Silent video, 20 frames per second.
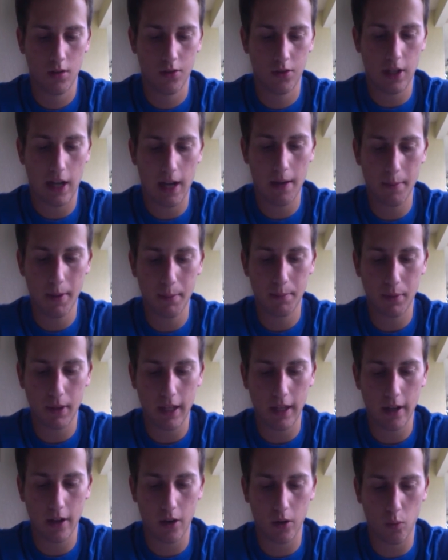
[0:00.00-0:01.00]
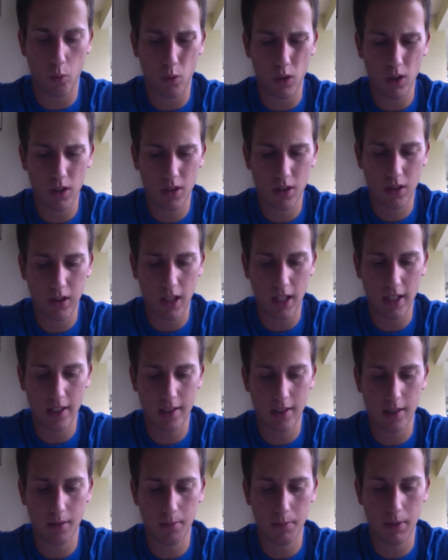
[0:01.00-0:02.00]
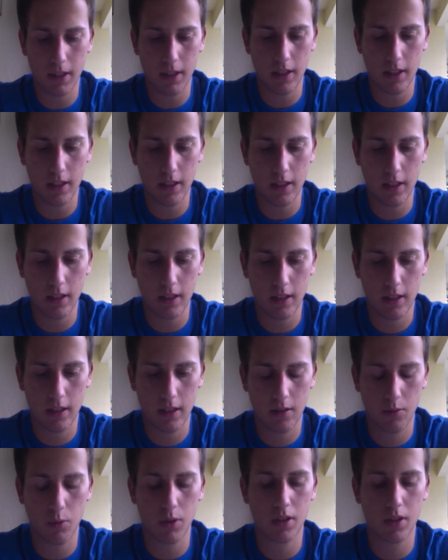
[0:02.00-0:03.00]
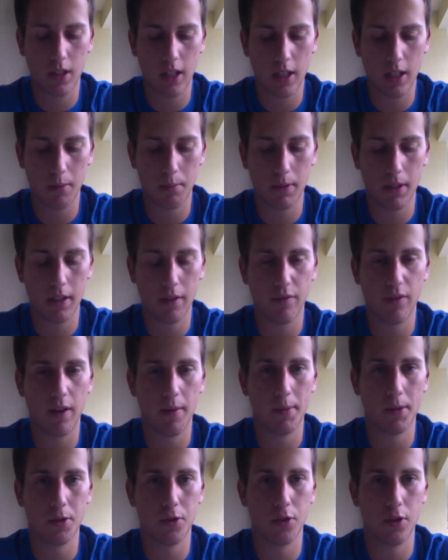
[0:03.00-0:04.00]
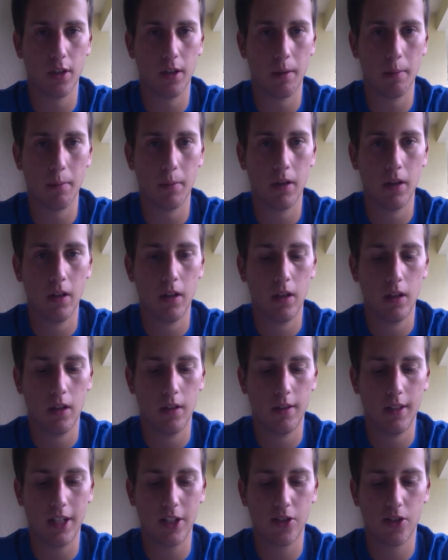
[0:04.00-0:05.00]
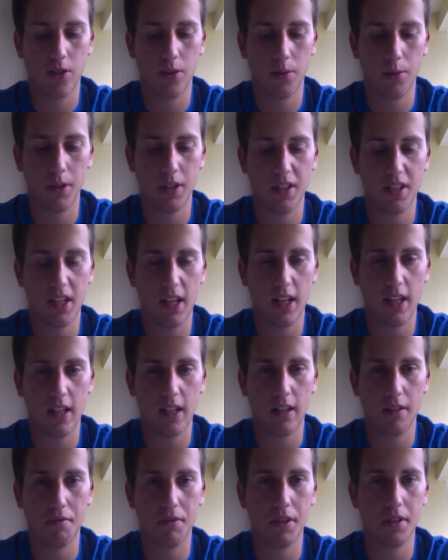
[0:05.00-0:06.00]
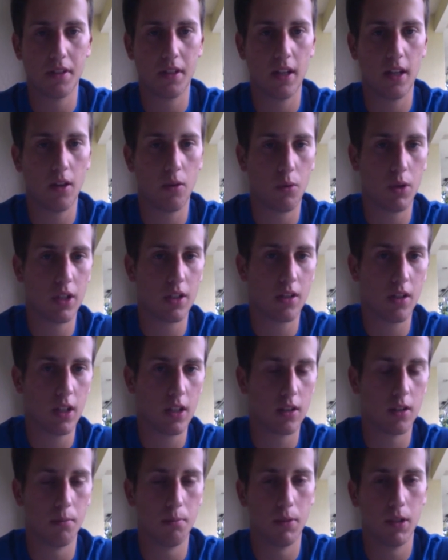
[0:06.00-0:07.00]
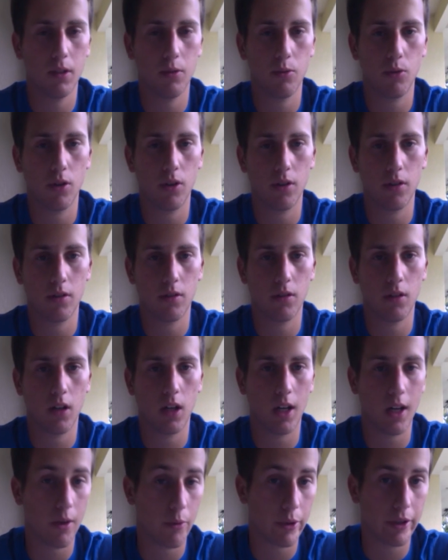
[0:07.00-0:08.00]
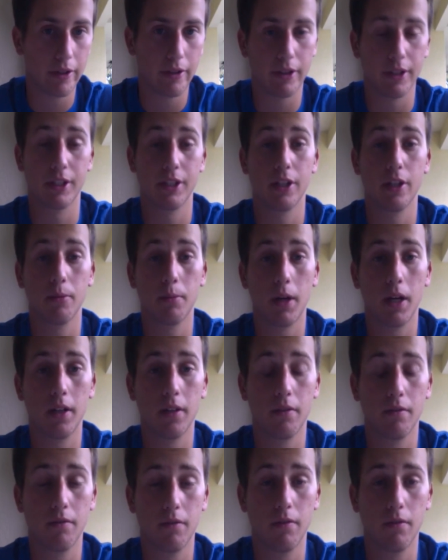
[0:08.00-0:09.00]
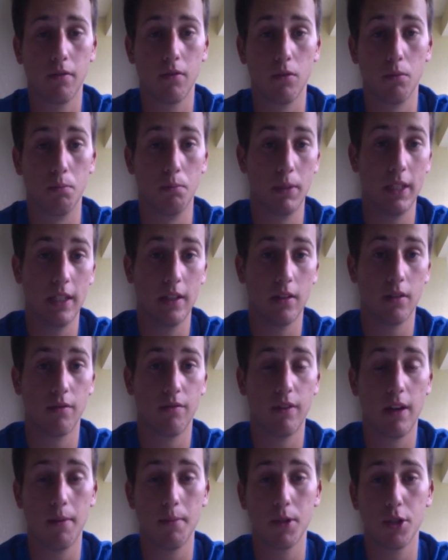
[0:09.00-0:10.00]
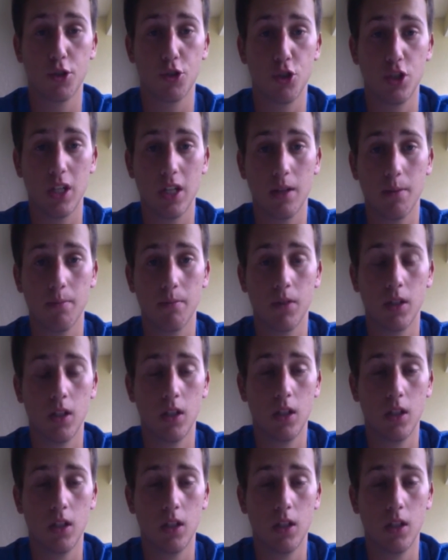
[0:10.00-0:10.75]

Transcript: Diamond player, what's like be a famous GM? Not sure what he's saying. If he's saying what it's like to be one, I wouldn't consider me a famous GM.